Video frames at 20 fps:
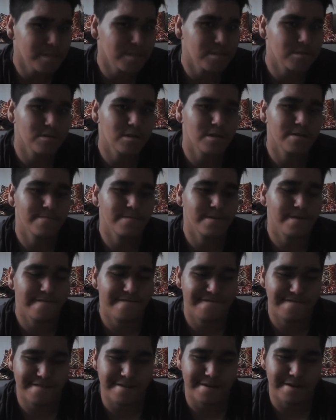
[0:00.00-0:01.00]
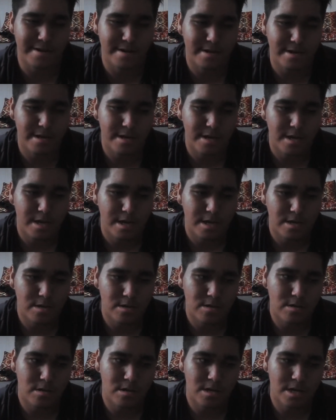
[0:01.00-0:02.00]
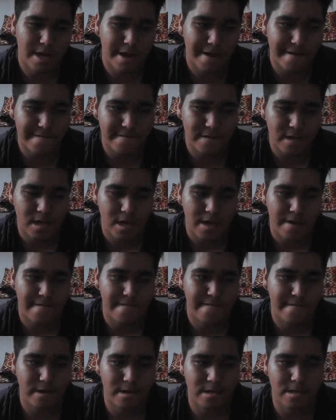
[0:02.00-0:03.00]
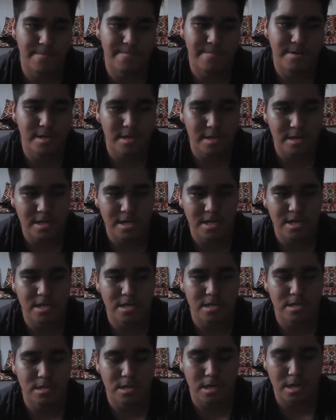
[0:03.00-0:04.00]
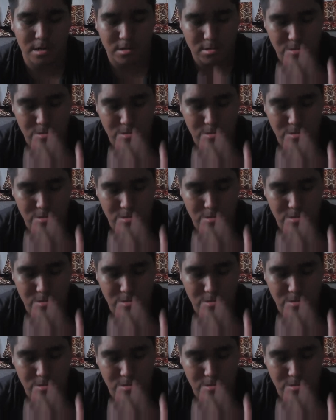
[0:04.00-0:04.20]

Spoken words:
you gotta be fit, and you gotta have flexibilities, and